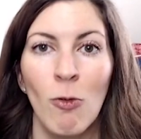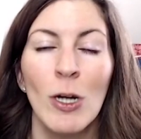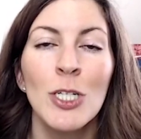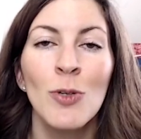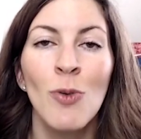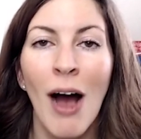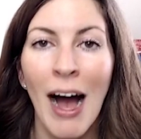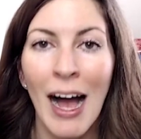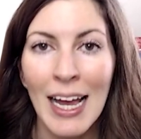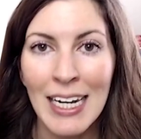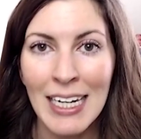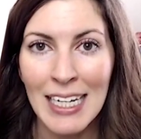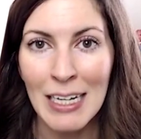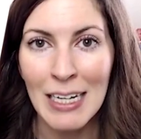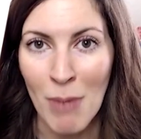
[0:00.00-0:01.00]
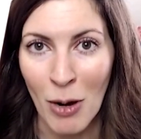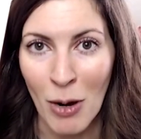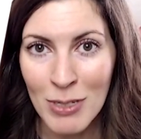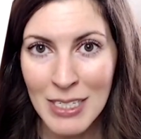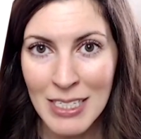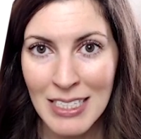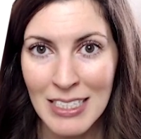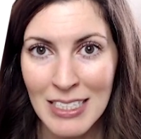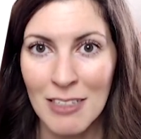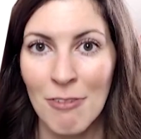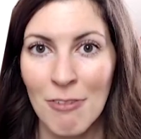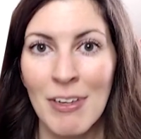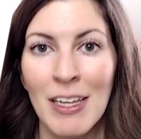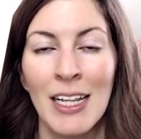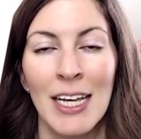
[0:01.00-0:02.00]
what do I need most to
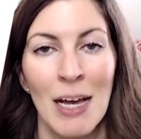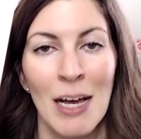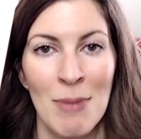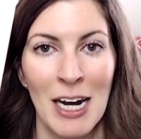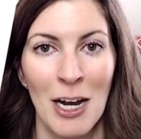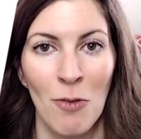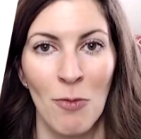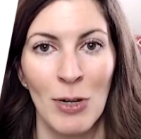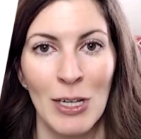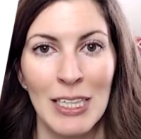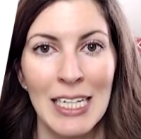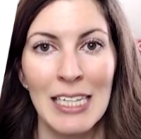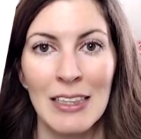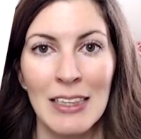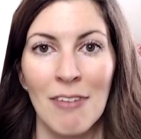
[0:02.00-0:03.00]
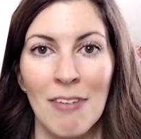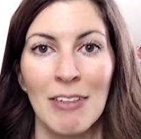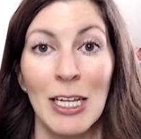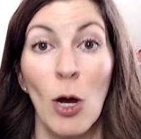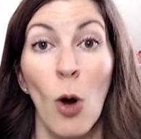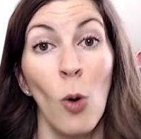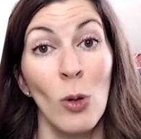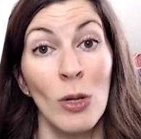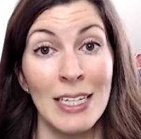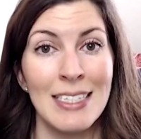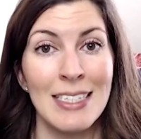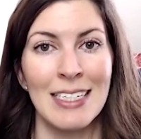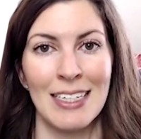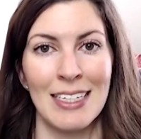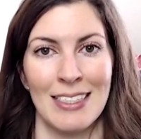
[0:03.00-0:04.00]
feel like I'm getting a really lovely
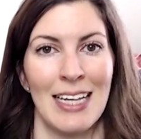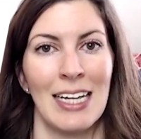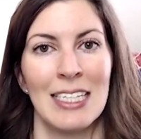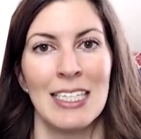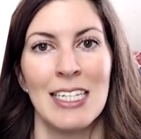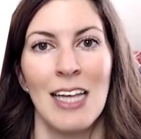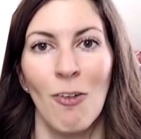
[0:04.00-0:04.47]
holistic sense